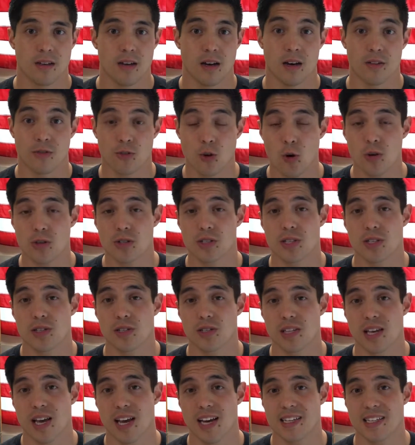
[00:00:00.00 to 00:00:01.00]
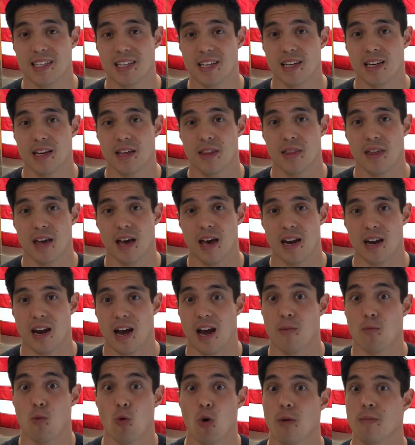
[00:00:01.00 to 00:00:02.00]
Of course, there's the idea that
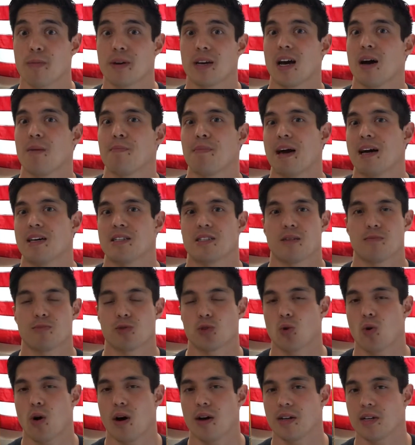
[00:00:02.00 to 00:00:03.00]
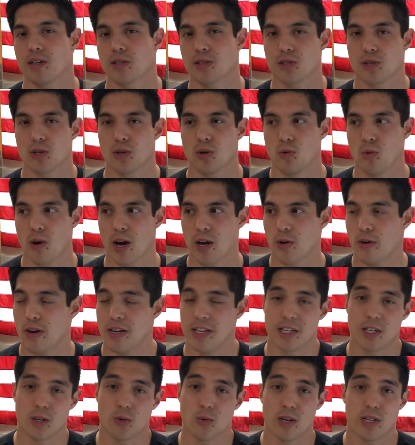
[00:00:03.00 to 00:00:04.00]
I'm warming up as I'm squatting, so why do I
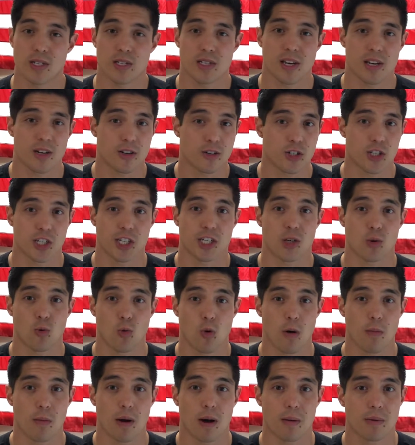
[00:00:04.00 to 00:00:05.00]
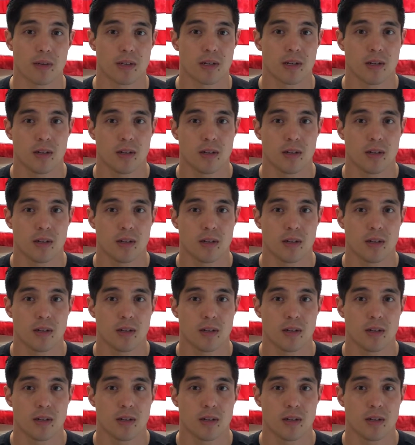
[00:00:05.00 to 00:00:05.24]
need to waste energy in a warm-up?